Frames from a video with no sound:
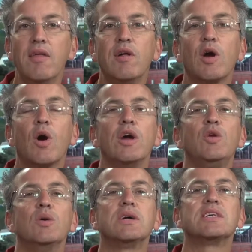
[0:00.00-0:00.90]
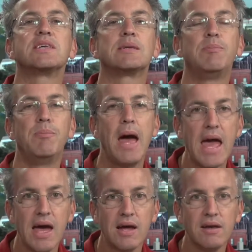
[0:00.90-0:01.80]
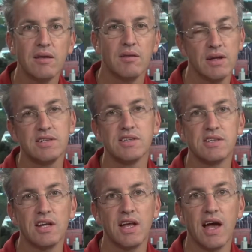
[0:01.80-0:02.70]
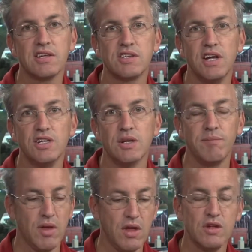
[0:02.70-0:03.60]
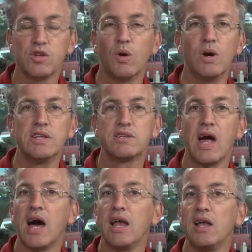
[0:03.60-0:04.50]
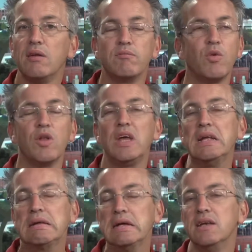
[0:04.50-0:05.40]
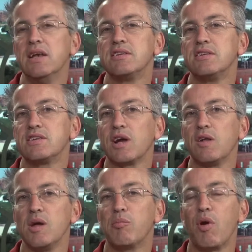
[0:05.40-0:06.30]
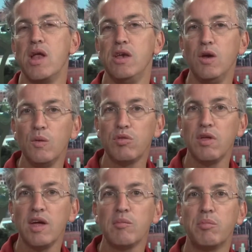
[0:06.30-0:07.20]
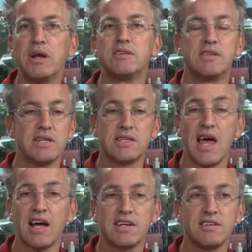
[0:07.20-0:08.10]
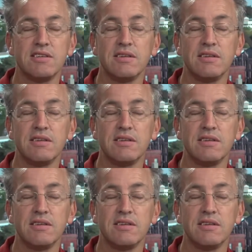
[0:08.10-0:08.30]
and they're going to expand the existing gas station. So it's not really necessarily a brand new thing, but it's the exact